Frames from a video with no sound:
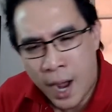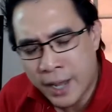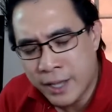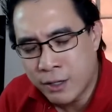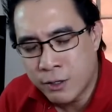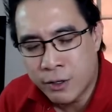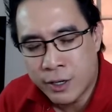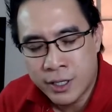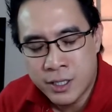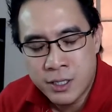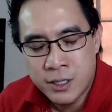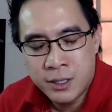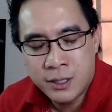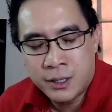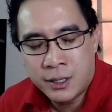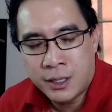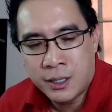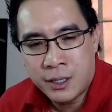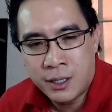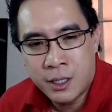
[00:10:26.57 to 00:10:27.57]
You're
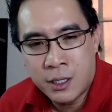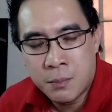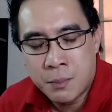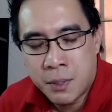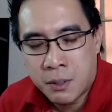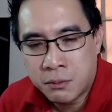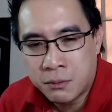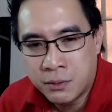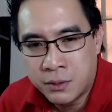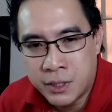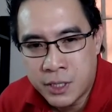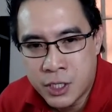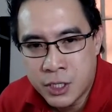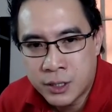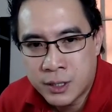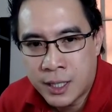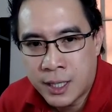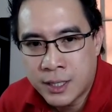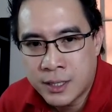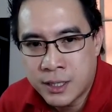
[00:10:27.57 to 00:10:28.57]
actually thinking about
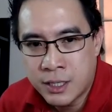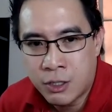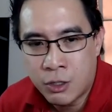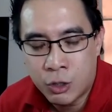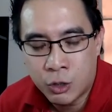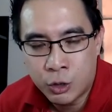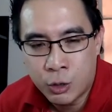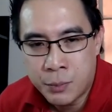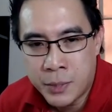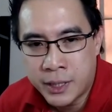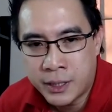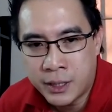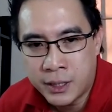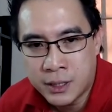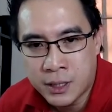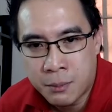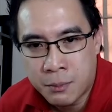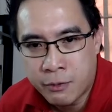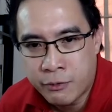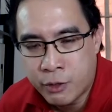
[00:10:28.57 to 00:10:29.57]
digitalizing or
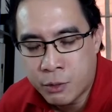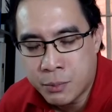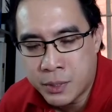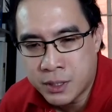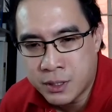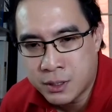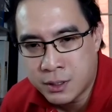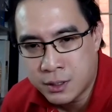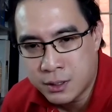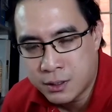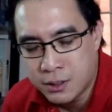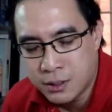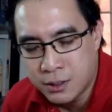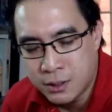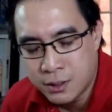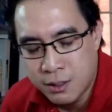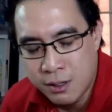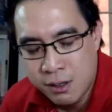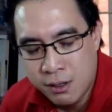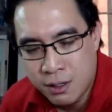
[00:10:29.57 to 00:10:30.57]
automating some of your business,
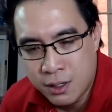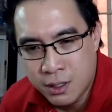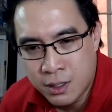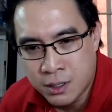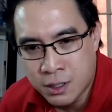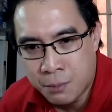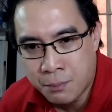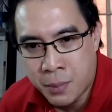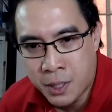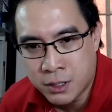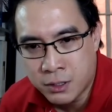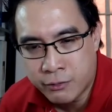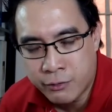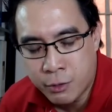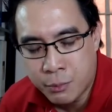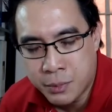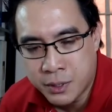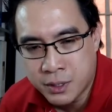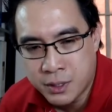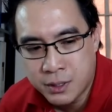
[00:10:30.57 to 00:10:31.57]
some parts
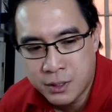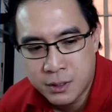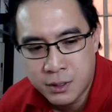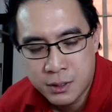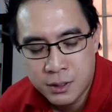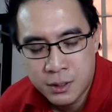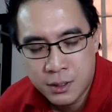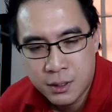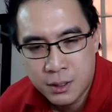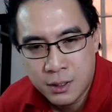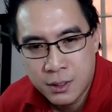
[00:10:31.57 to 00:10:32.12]
of your business.